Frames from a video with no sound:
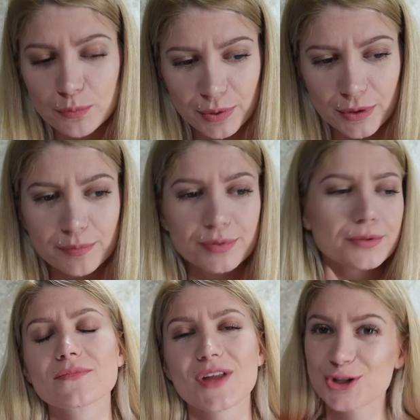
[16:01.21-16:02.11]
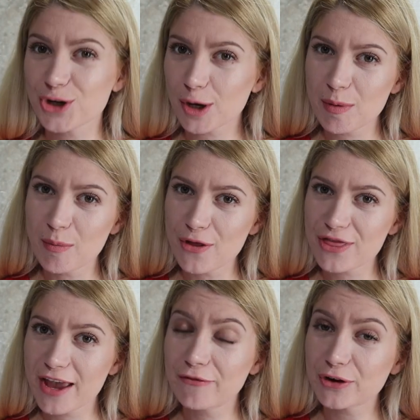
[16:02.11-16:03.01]
Boop. Join me
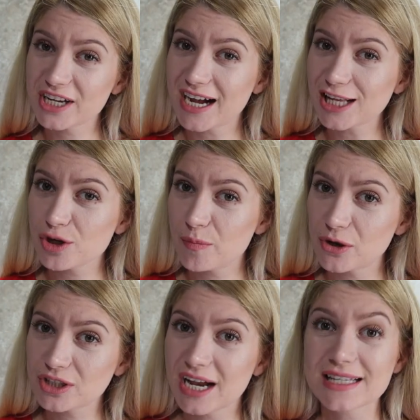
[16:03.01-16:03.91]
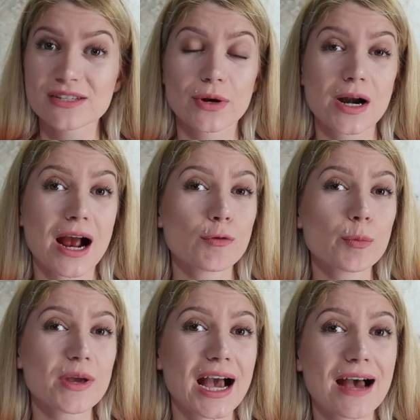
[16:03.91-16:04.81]
Monday for the Kacha podcast, where I
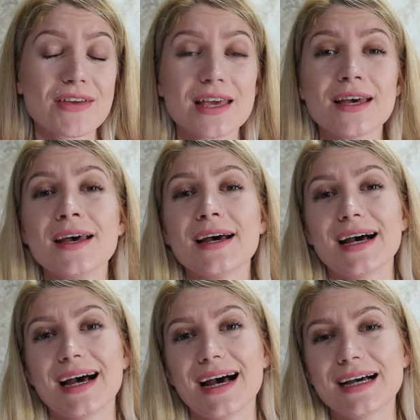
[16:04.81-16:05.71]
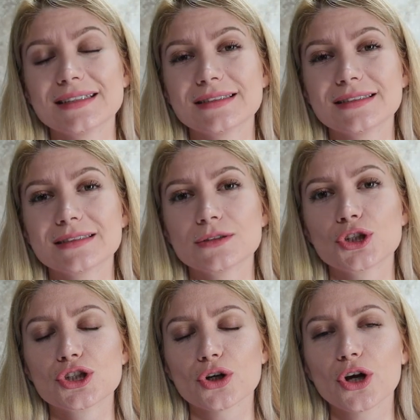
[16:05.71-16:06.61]
will be having...
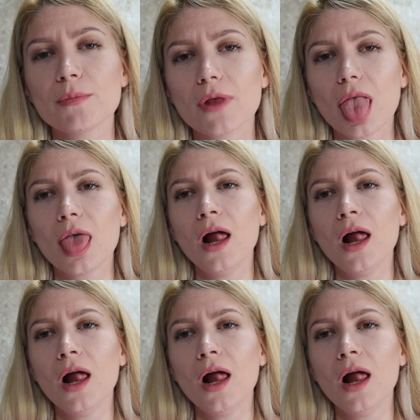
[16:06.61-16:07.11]
Join me...